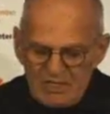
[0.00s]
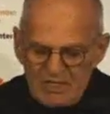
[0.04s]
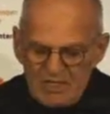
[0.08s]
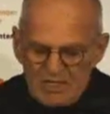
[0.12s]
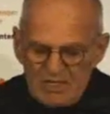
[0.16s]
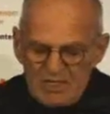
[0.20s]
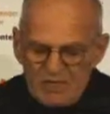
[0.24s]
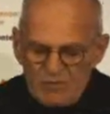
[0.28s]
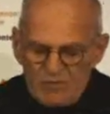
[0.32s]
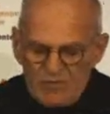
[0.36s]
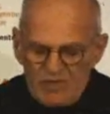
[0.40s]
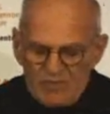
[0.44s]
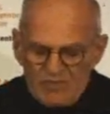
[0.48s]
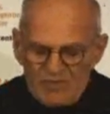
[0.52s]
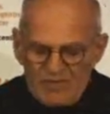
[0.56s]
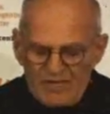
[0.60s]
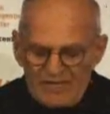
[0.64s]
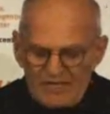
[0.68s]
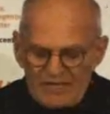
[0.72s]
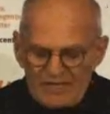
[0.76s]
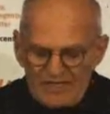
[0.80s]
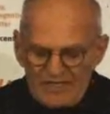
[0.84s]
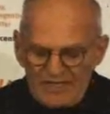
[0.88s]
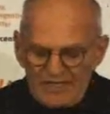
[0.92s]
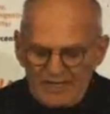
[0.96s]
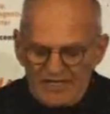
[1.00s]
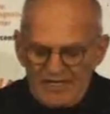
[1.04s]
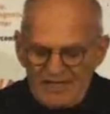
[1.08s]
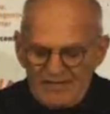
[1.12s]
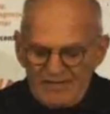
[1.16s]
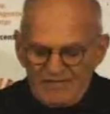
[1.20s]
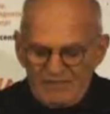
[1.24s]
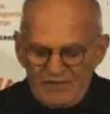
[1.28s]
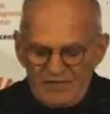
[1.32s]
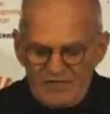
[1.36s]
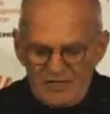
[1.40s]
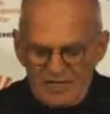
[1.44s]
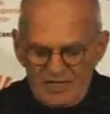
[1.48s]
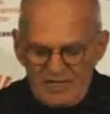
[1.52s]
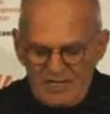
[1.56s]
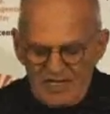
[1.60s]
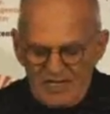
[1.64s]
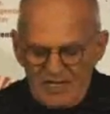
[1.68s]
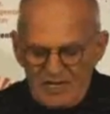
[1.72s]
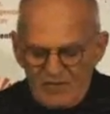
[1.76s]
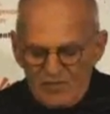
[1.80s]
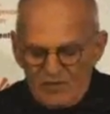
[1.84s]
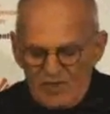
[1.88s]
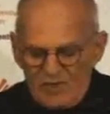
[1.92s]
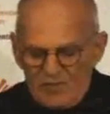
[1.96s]
We picketed
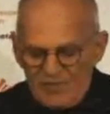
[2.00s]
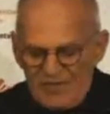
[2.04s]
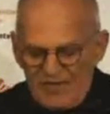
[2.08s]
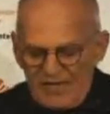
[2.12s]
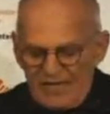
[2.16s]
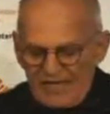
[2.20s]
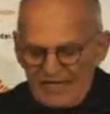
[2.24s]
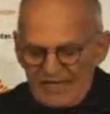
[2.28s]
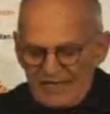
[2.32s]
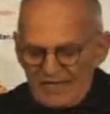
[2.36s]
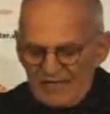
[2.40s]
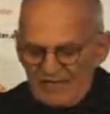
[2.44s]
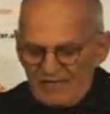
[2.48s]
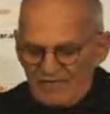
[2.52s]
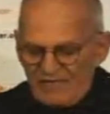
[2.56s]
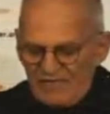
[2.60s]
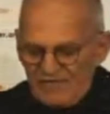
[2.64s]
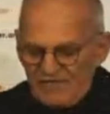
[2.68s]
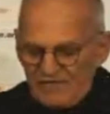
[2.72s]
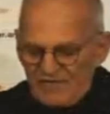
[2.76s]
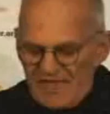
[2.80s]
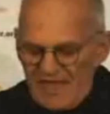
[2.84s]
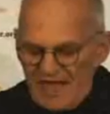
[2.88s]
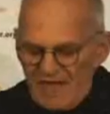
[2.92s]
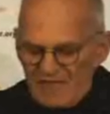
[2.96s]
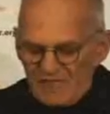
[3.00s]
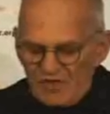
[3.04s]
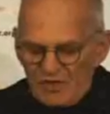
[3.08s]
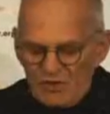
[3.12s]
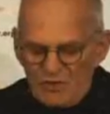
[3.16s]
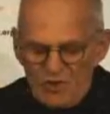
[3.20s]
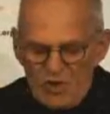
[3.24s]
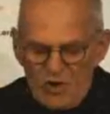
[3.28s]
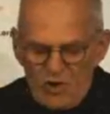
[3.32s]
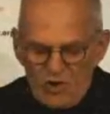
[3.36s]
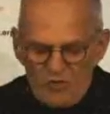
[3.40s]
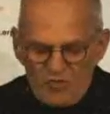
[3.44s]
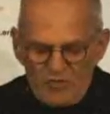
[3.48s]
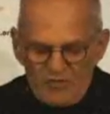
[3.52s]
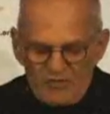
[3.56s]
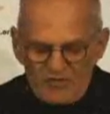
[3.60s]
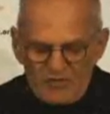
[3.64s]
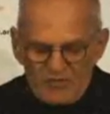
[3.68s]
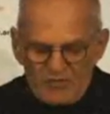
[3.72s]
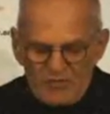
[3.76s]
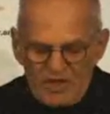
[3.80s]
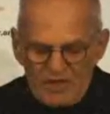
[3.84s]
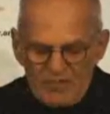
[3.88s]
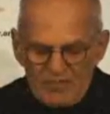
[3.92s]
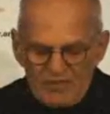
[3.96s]
the Fifth Avenue home of the
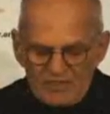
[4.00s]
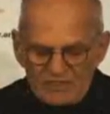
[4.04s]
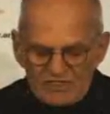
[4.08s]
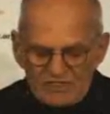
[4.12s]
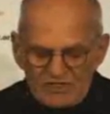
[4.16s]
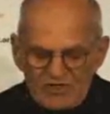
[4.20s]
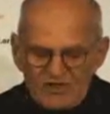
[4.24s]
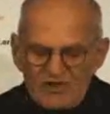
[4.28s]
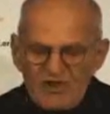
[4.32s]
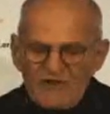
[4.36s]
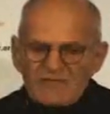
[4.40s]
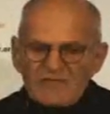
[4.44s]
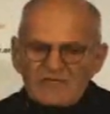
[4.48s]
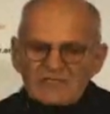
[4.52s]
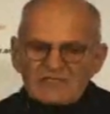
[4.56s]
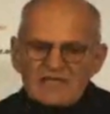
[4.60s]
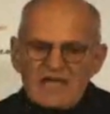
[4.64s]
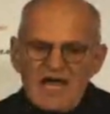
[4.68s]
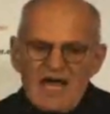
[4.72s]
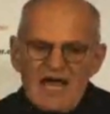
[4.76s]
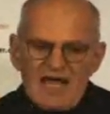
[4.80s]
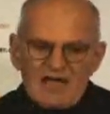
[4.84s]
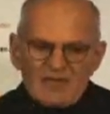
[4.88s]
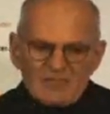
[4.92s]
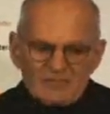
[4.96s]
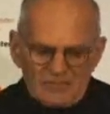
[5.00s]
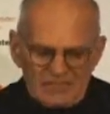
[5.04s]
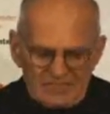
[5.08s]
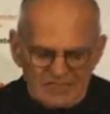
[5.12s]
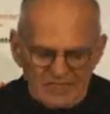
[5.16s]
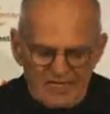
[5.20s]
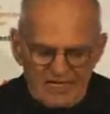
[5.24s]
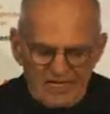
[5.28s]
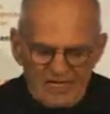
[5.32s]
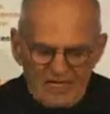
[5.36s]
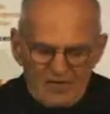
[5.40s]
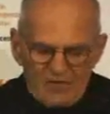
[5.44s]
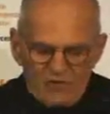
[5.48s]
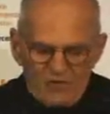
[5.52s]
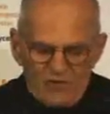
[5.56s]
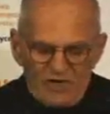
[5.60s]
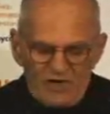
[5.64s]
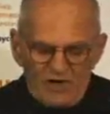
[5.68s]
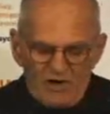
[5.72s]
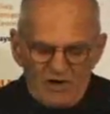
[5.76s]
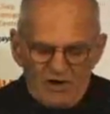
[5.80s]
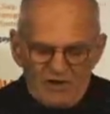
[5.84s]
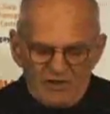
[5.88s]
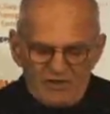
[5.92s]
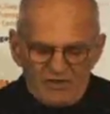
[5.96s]
publisher of the Times, one
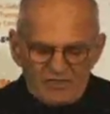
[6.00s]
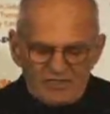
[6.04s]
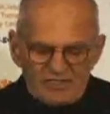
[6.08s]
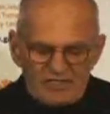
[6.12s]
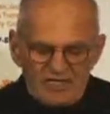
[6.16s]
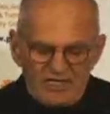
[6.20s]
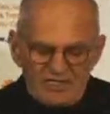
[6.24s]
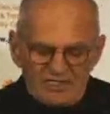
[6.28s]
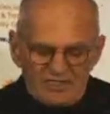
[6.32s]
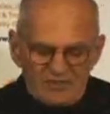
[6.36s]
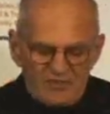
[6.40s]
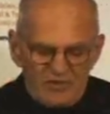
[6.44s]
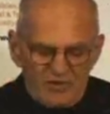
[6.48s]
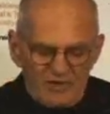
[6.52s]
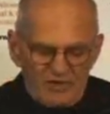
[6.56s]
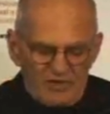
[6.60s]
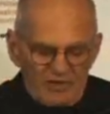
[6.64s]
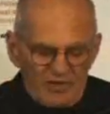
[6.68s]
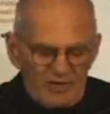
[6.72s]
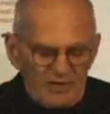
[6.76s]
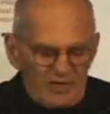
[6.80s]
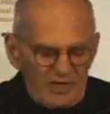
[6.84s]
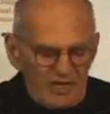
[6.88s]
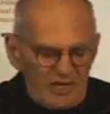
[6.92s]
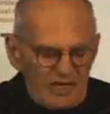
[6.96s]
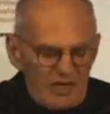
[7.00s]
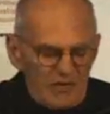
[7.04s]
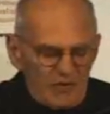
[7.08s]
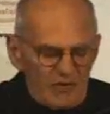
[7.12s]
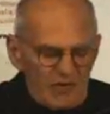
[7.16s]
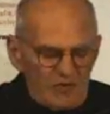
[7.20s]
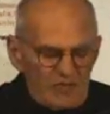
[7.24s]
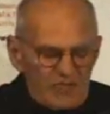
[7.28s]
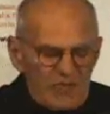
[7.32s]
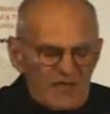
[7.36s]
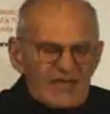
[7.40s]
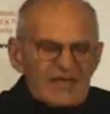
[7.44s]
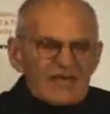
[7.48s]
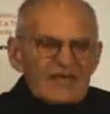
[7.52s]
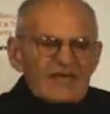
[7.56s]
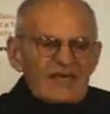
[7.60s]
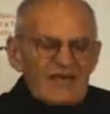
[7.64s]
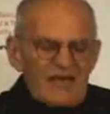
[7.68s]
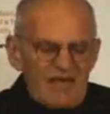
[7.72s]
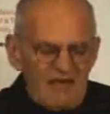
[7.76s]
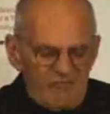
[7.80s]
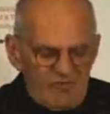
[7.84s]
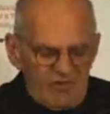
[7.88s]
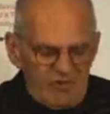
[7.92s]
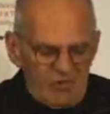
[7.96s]
Arthur Sulzberger. We picketed
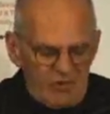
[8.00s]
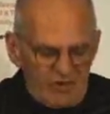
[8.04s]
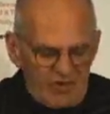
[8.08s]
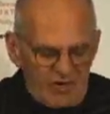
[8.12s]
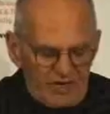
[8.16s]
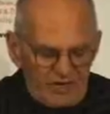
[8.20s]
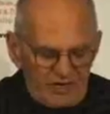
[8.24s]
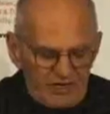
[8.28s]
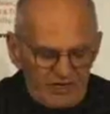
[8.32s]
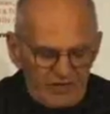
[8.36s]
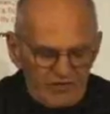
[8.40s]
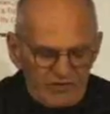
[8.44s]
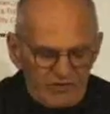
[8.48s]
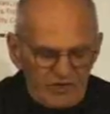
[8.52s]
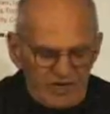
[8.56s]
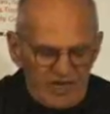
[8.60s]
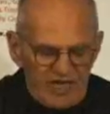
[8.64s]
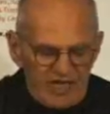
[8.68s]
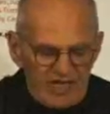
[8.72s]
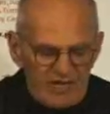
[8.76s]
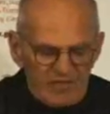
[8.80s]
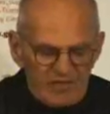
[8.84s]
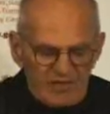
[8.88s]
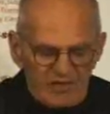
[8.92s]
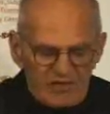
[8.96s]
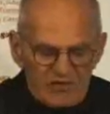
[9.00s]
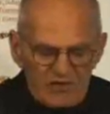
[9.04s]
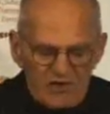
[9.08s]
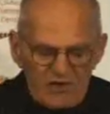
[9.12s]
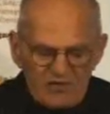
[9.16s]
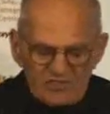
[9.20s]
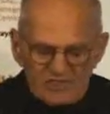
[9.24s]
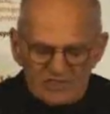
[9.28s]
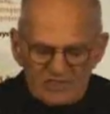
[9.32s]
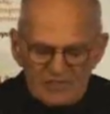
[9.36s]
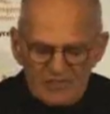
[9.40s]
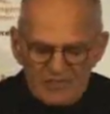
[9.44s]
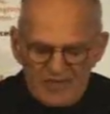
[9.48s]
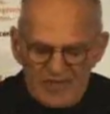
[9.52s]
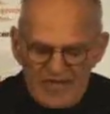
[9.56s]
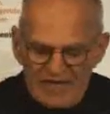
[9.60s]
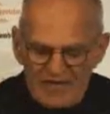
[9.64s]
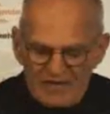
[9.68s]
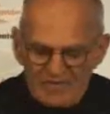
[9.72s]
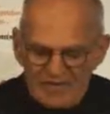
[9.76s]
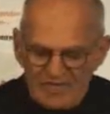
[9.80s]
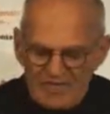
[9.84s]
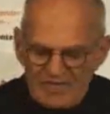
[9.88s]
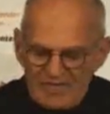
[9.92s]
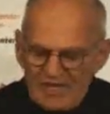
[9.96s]
everywhere. You name a gross
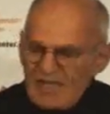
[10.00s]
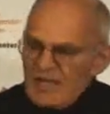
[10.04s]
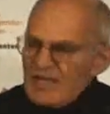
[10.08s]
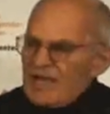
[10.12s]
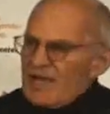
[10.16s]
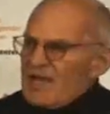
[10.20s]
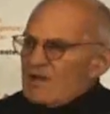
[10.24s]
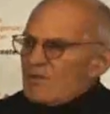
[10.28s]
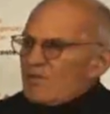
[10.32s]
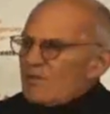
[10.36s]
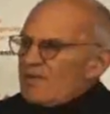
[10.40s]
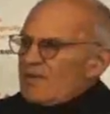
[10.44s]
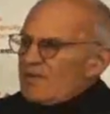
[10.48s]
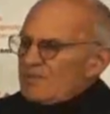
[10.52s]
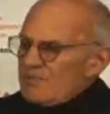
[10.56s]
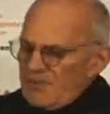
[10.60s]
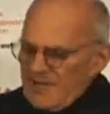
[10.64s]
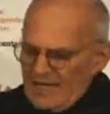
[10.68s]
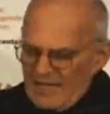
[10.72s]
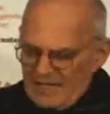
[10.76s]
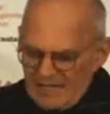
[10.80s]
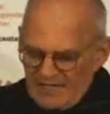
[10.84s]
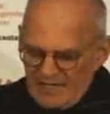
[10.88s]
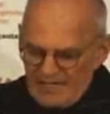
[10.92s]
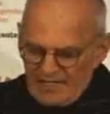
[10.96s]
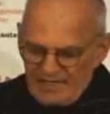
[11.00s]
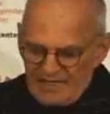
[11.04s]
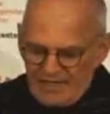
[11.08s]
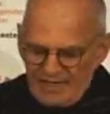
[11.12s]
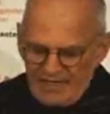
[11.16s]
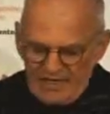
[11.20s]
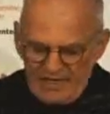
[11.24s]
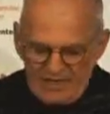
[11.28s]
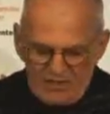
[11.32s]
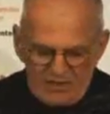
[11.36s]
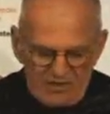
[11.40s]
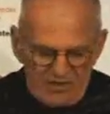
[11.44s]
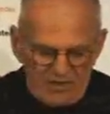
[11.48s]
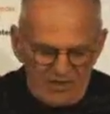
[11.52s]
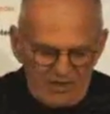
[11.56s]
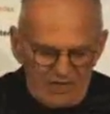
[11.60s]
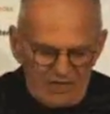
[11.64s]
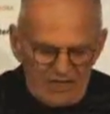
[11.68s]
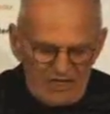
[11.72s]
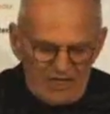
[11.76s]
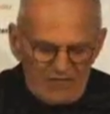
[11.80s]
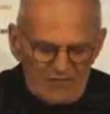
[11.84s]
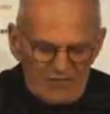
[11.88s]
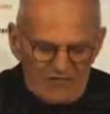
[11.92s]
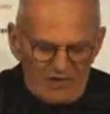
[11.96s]
impediment, and we picketed there.
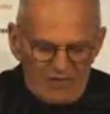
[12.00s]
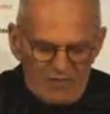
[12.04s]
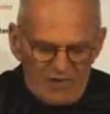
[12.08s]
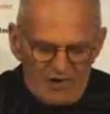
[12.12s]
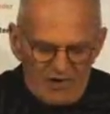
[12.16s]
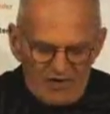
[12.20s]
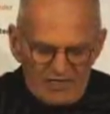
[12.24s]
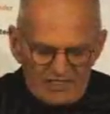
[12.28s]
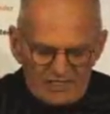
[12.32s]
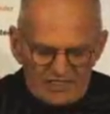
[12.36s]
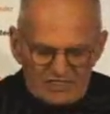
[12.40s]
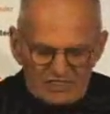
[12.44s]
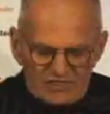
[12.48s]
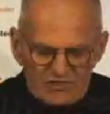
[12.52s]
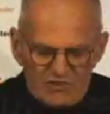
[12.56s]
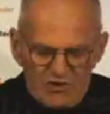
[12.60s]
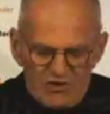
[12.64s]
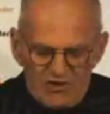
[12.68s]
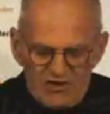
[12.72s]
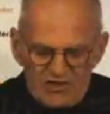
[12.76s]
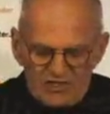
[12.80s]
From our historic